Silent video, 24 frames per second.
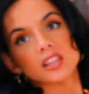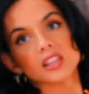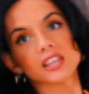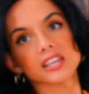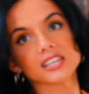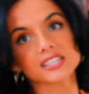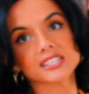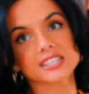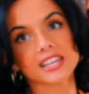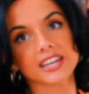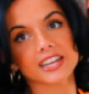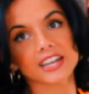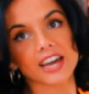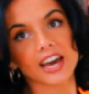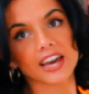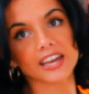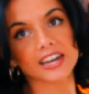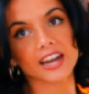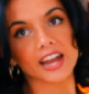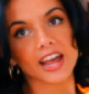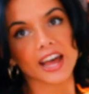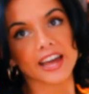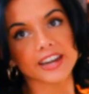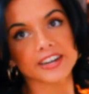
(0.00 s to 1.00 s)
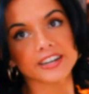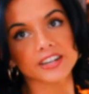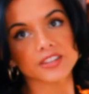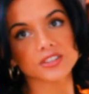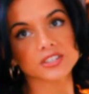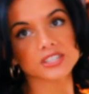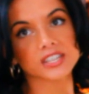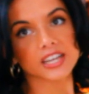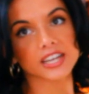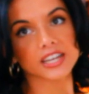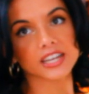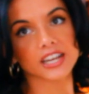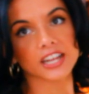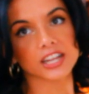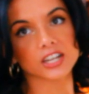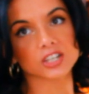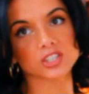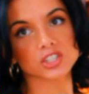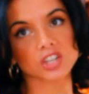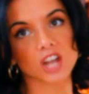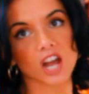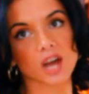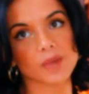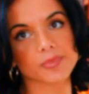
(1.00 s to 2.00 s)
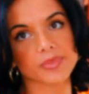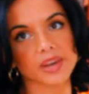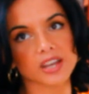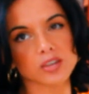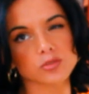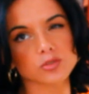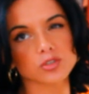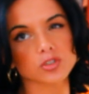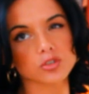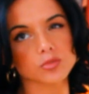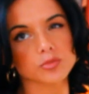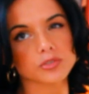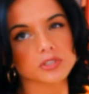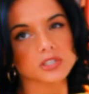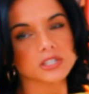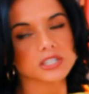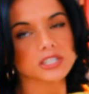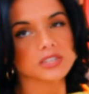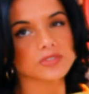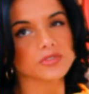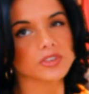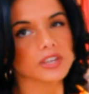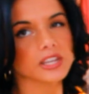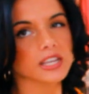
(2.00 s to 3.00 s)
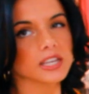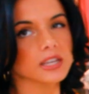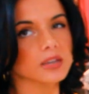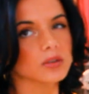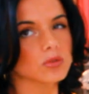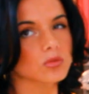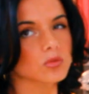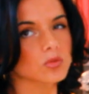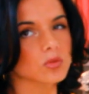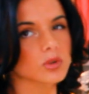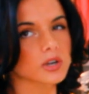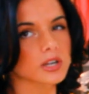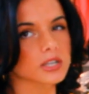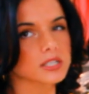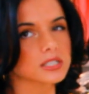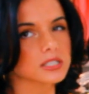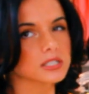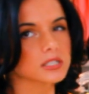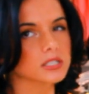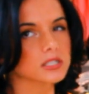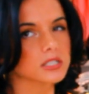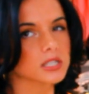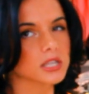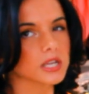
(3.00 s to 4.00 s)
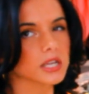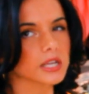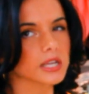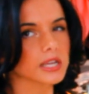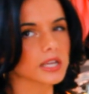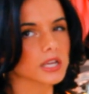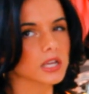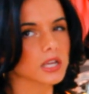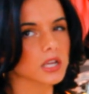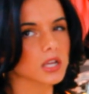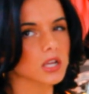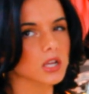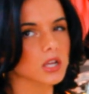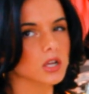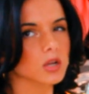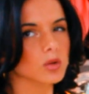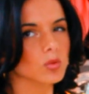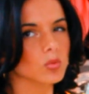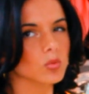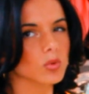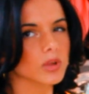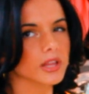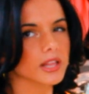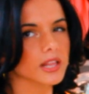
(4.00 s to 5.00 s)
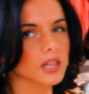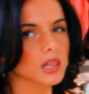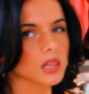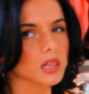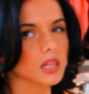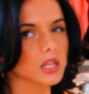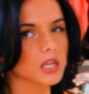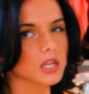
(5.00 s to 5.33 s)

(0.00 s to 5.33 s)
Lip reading: This I got at another secondhand shop. I do believe it was Goodwill.